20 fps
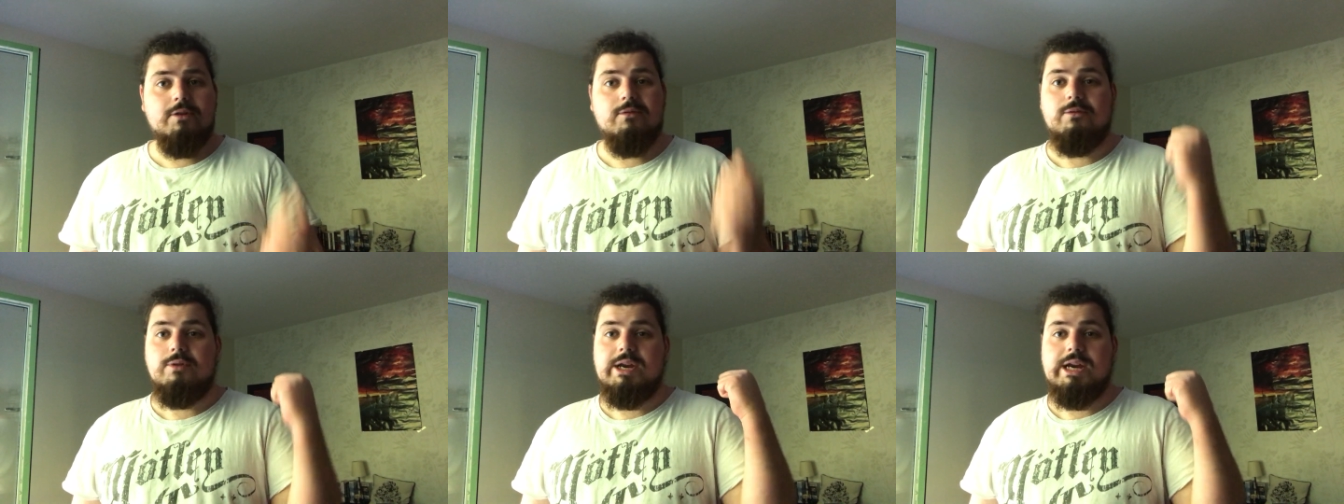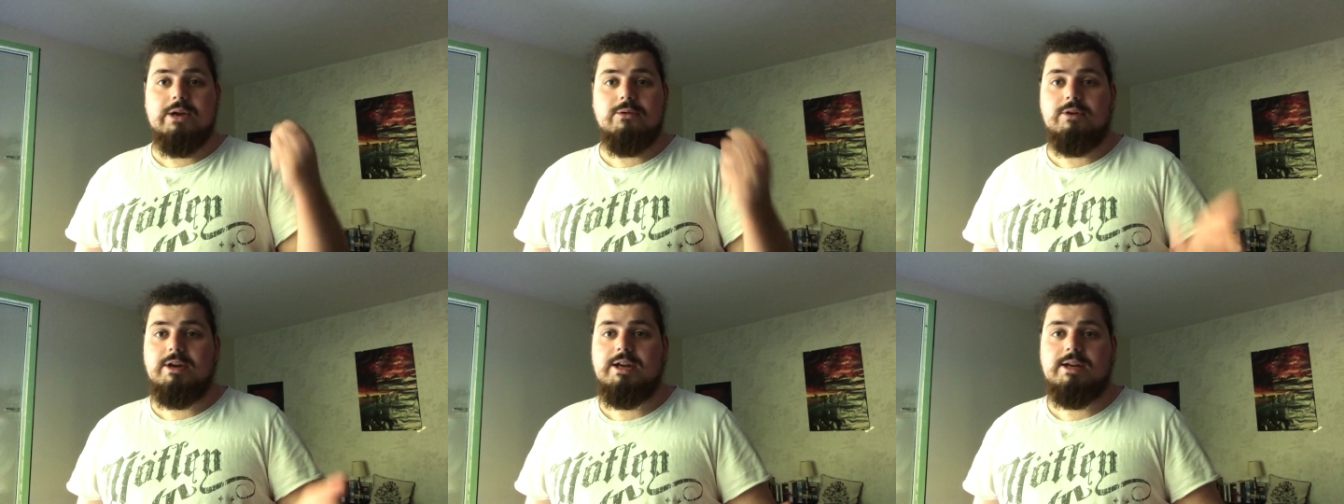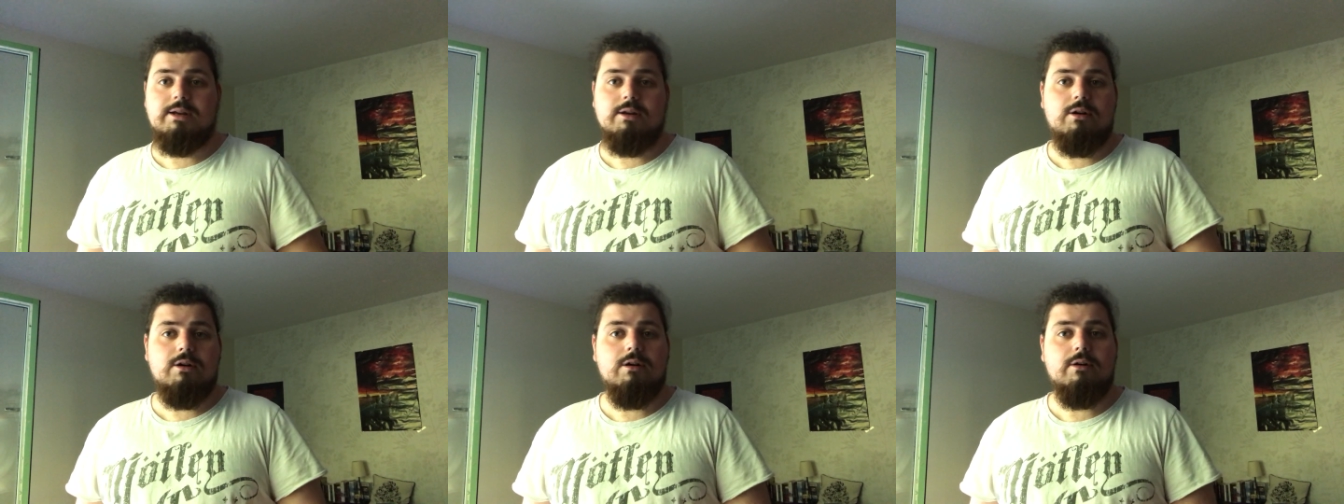
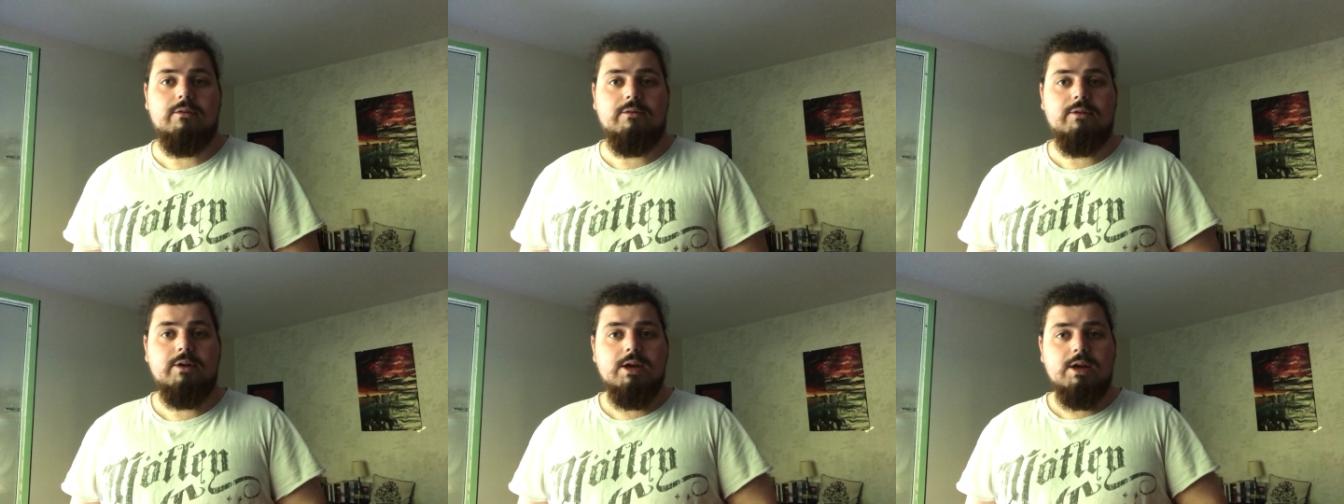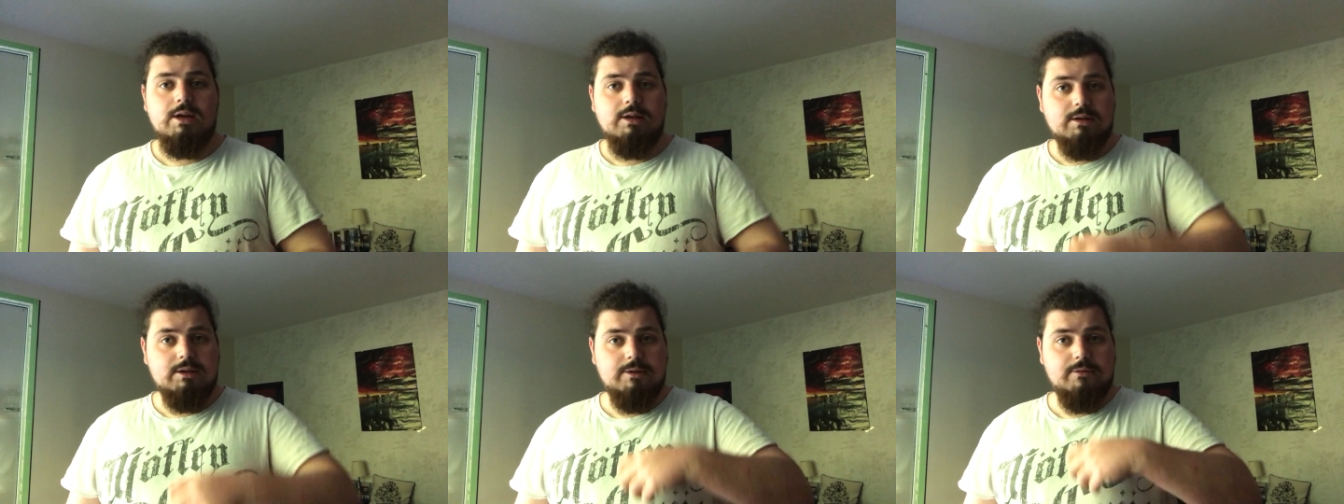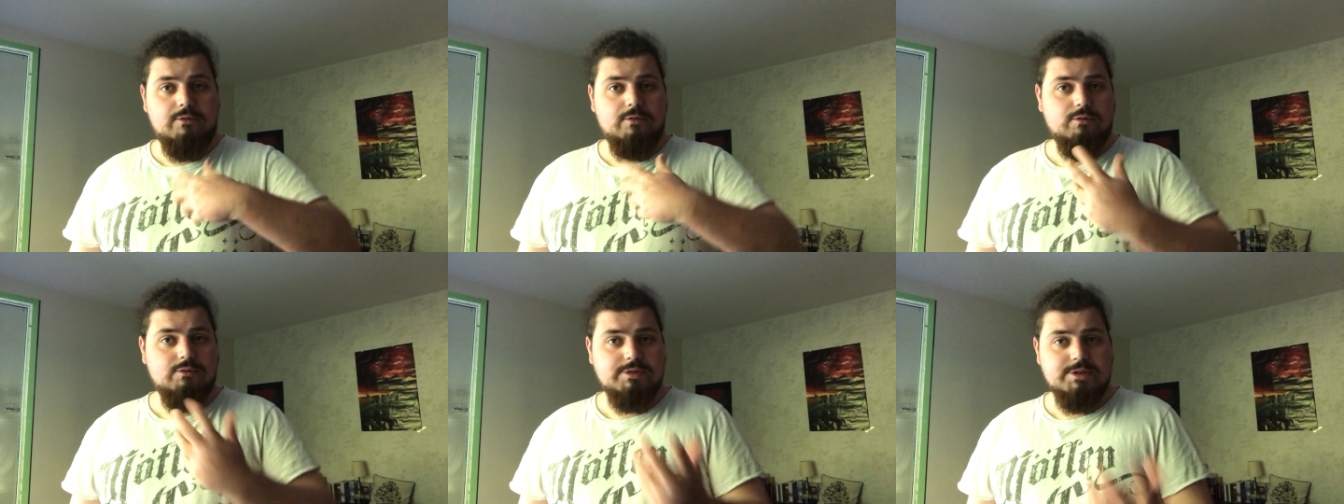reread of the
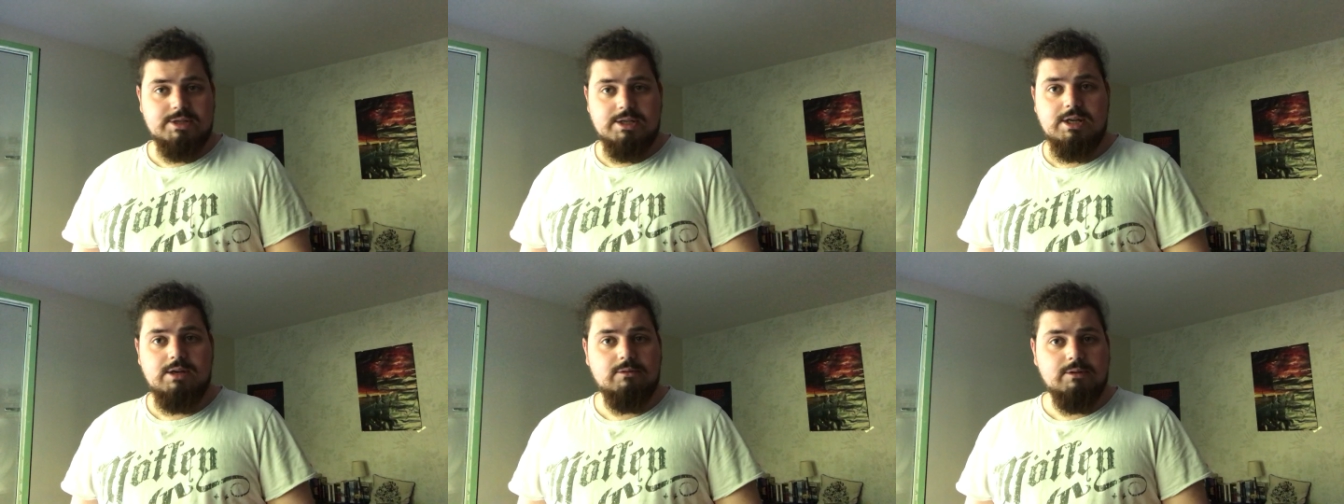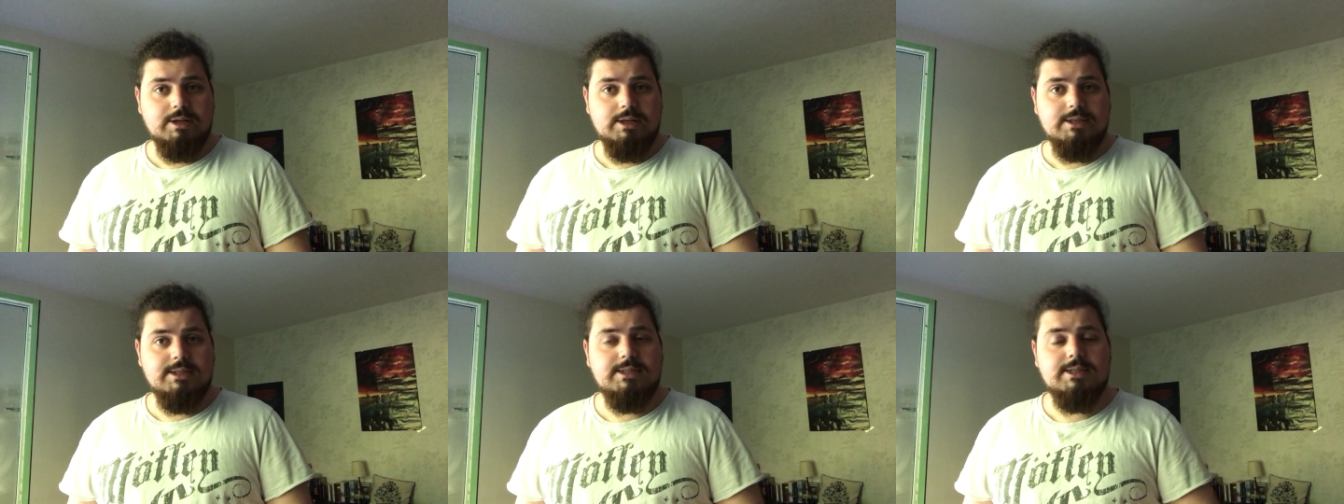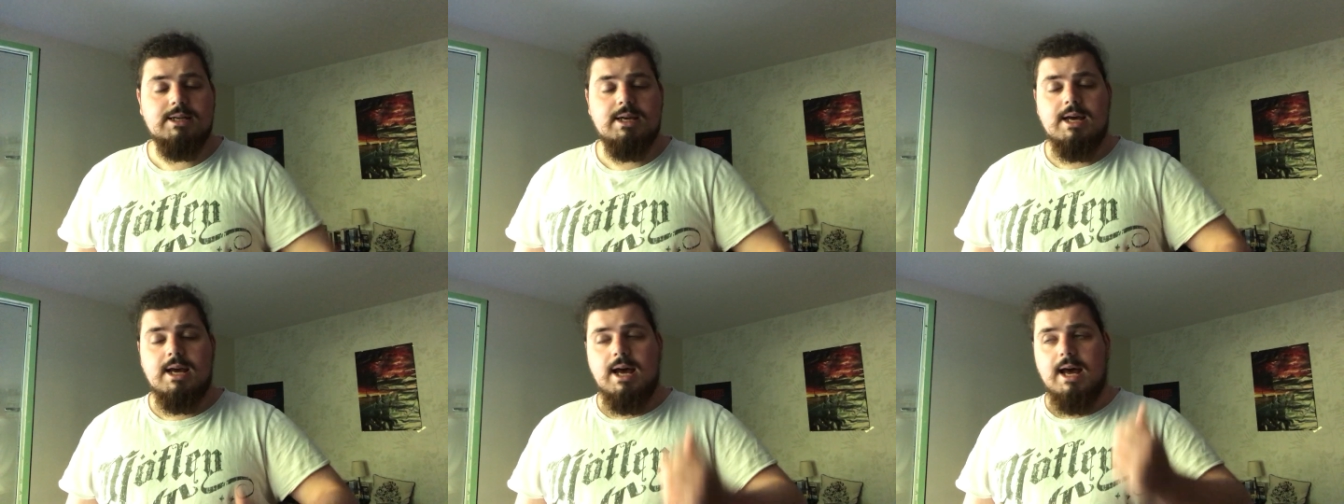full series.